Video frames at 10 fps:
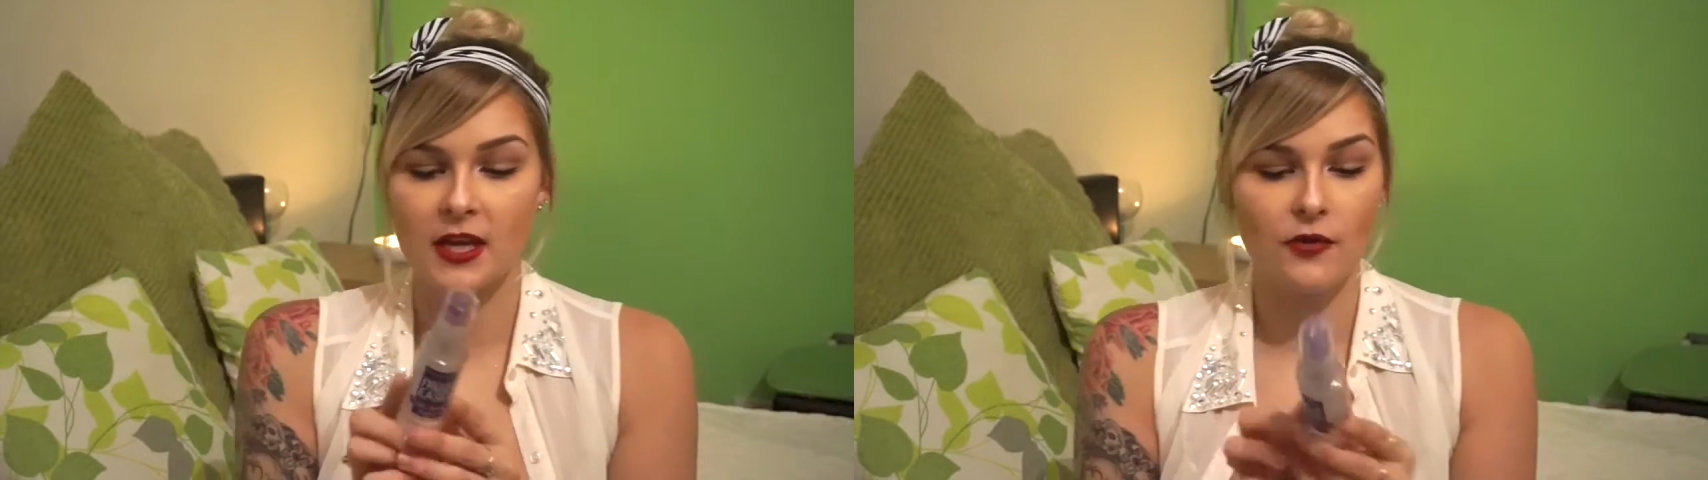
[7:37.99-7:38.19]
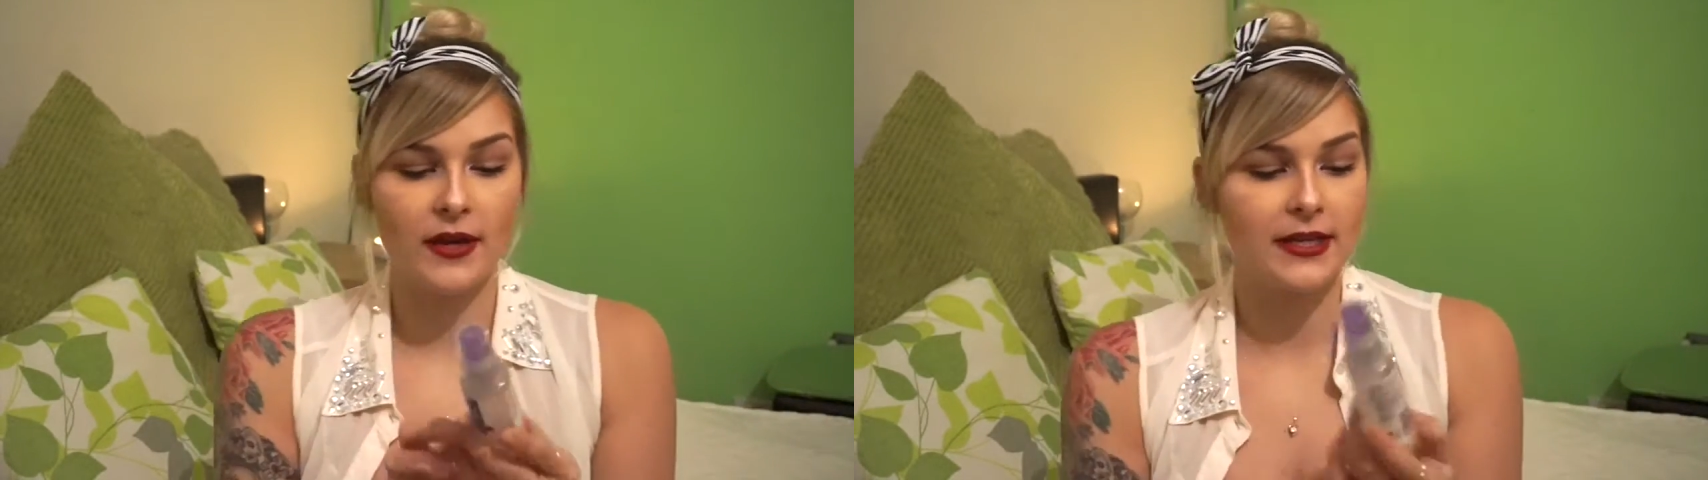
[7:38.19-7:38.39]

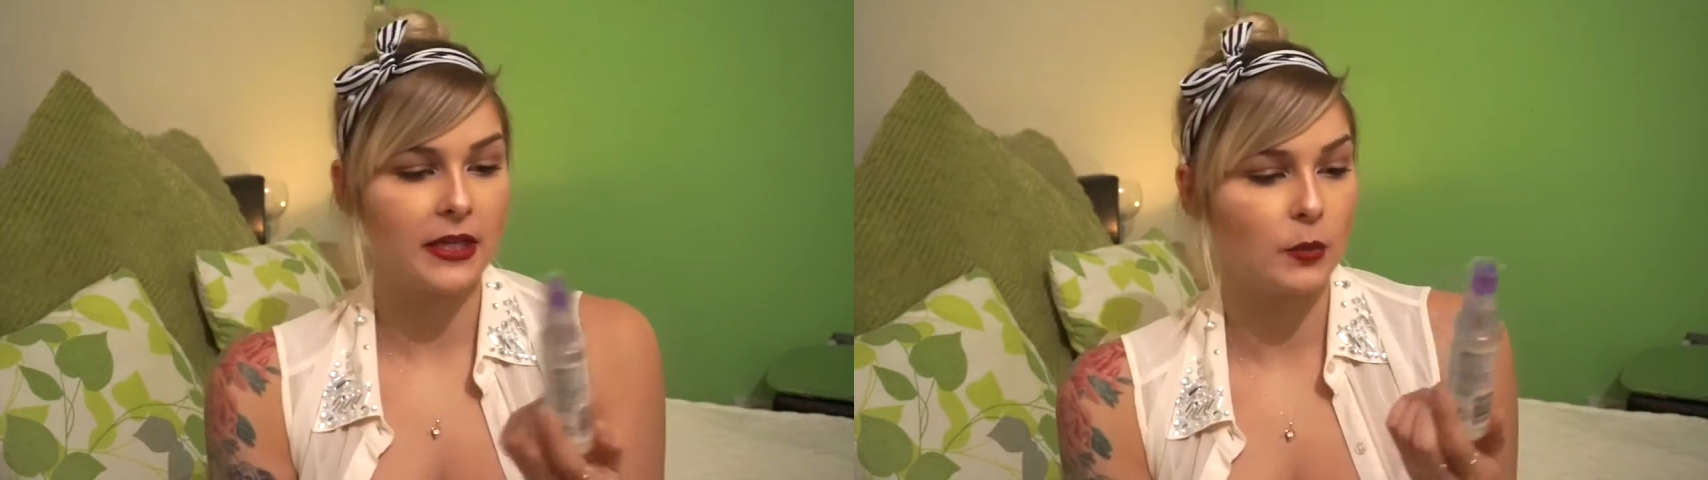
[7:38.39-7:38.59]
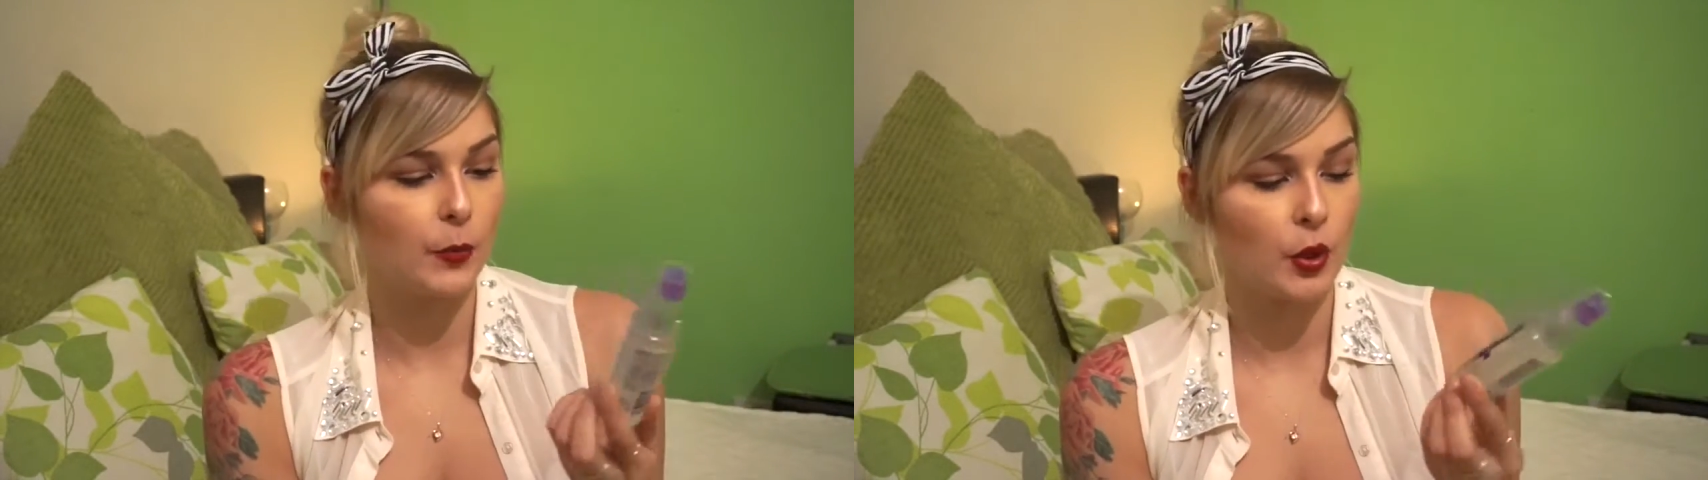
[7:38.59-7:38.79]
great
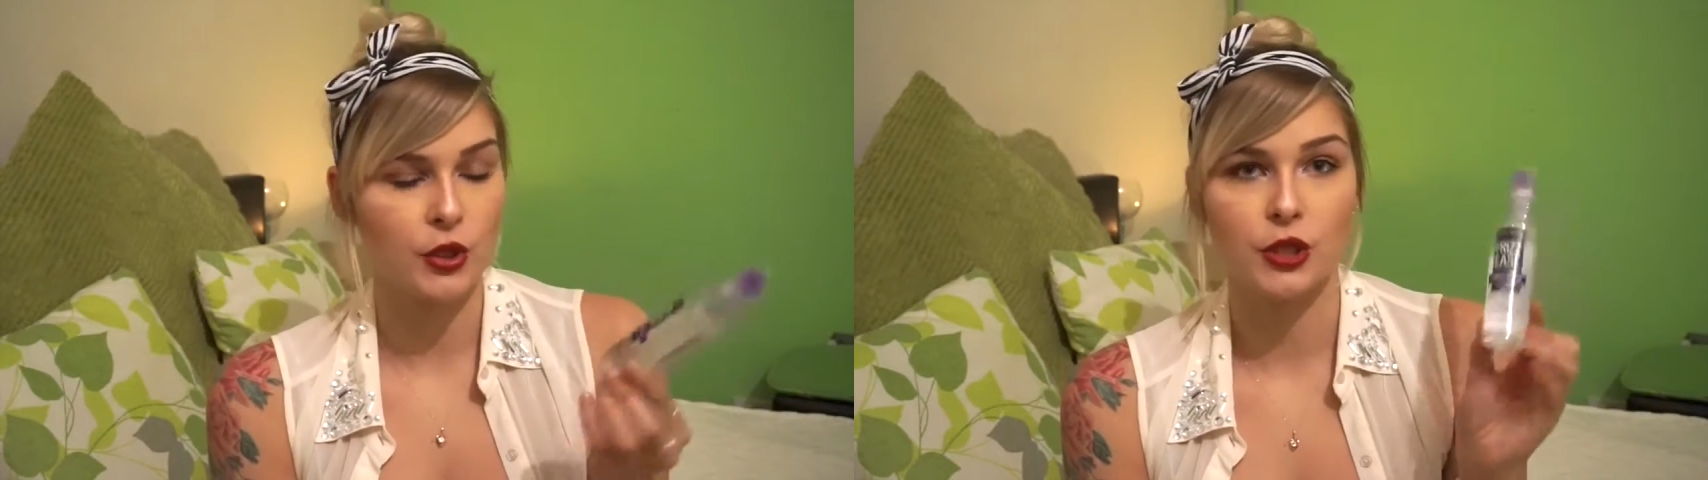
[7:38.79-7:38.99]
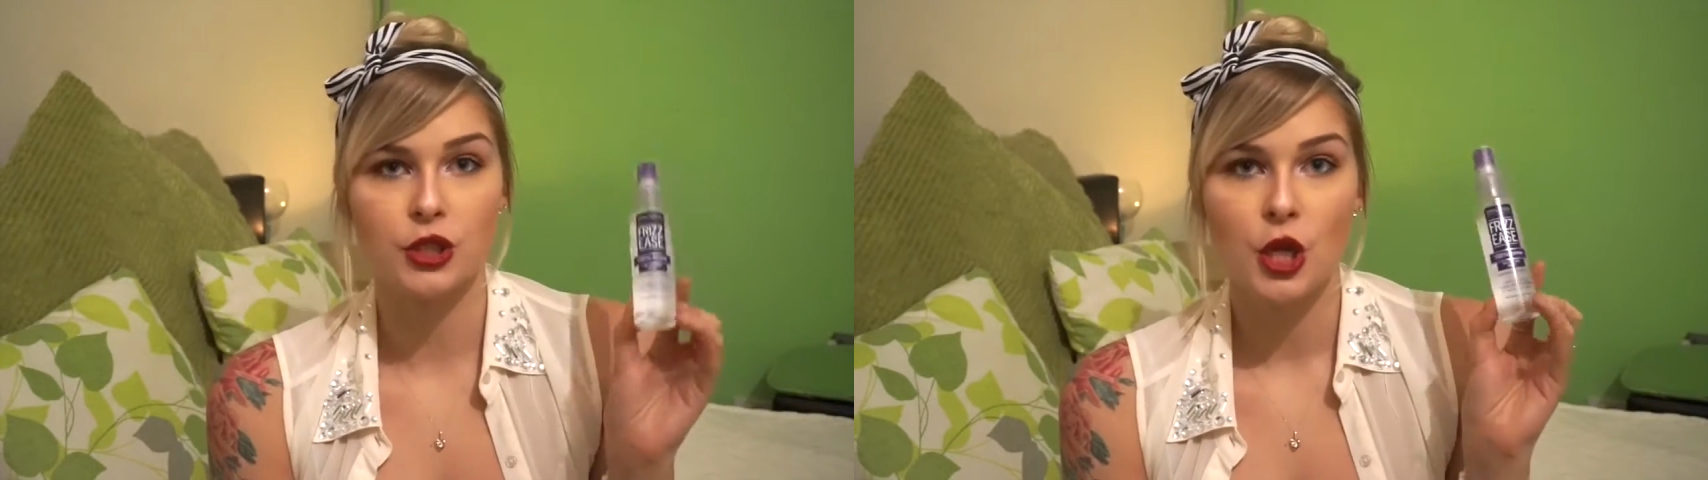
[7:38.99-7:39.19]
little
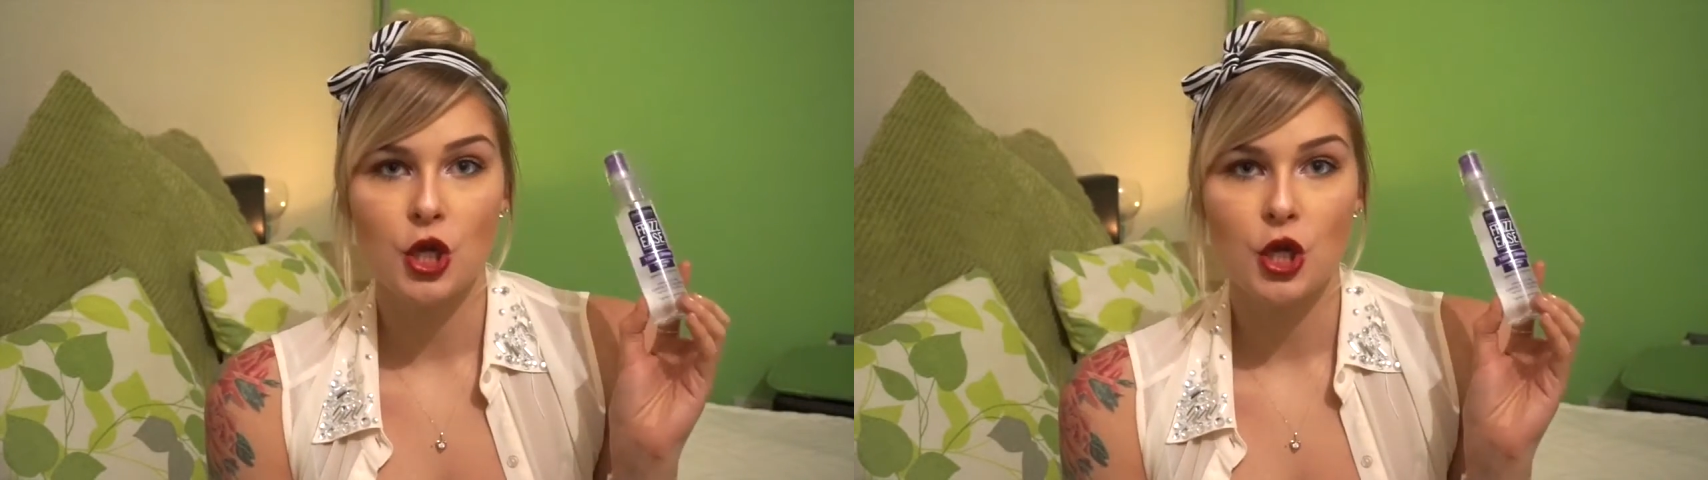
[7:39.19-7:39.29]
product